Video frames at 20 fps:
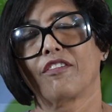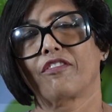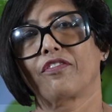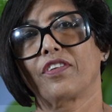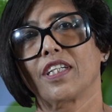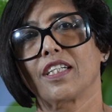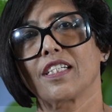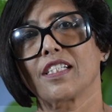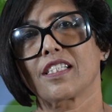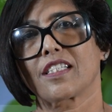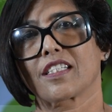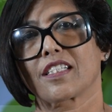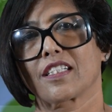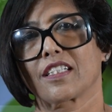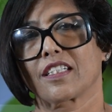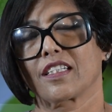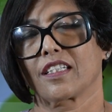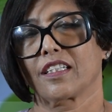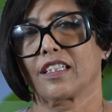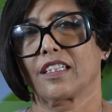
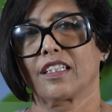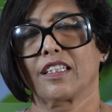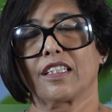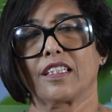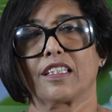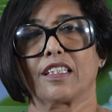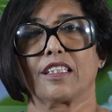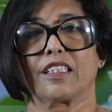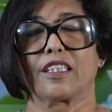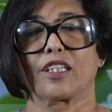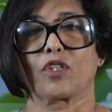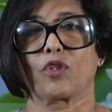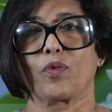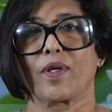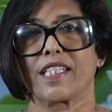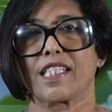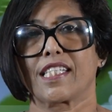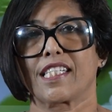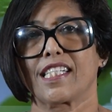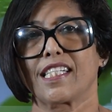First, the
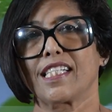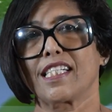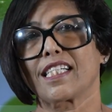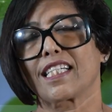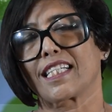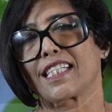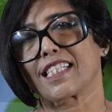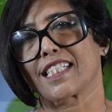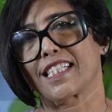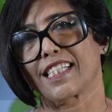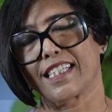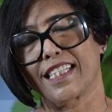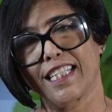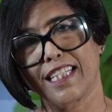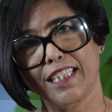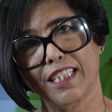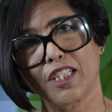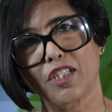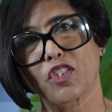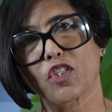question
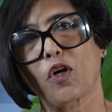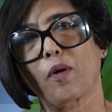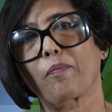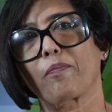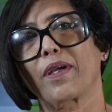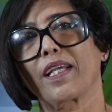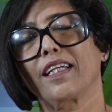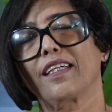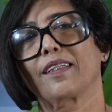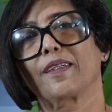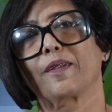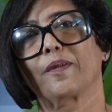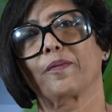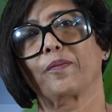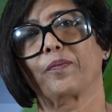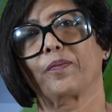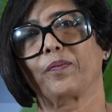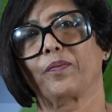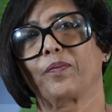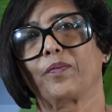concerning the topic,
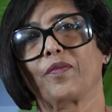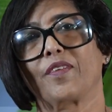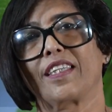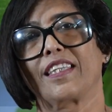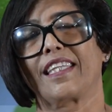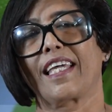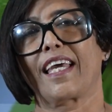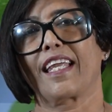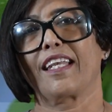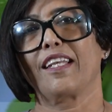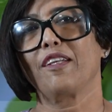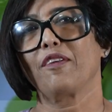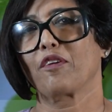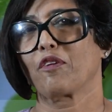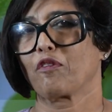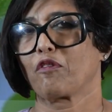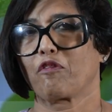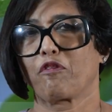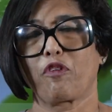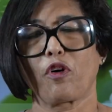then
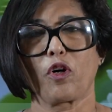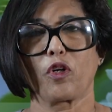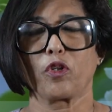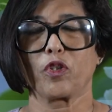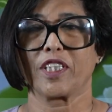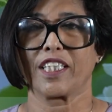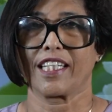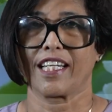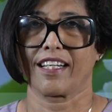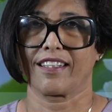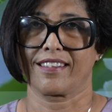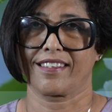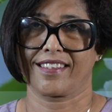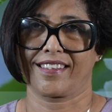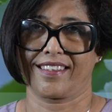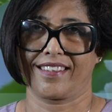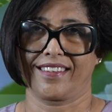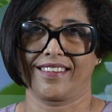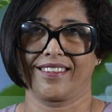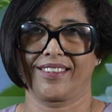follow the
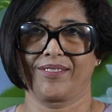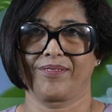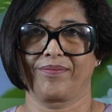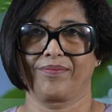answer.